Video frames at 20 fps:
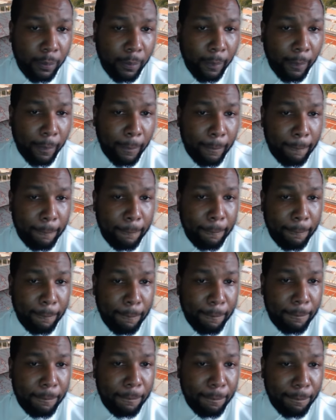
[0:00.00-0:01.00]

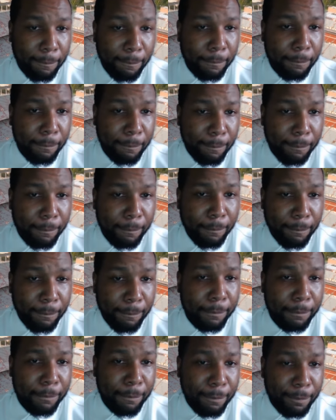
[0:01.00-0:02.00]

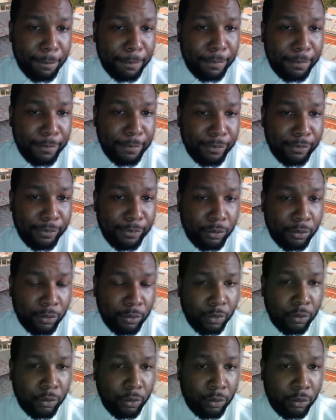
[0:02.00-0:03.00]

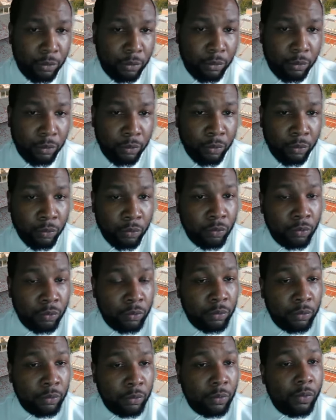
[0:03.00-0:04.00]

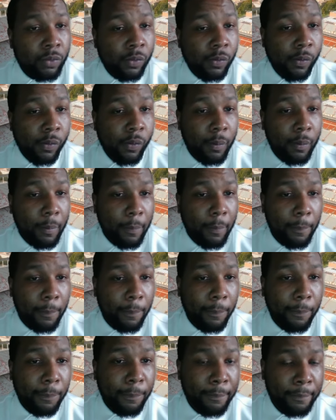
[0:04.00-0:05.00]

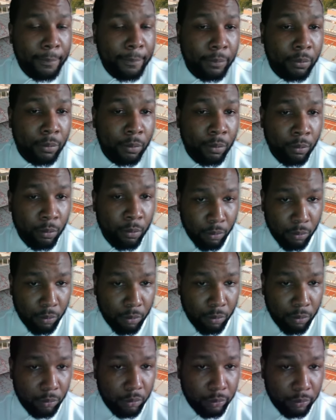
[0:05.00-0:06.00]

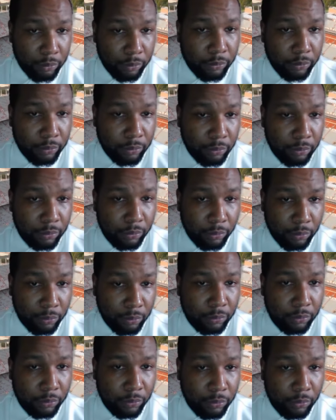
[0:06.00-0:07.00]

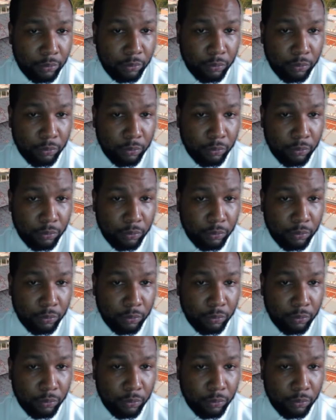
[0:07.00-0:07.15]
[no speech]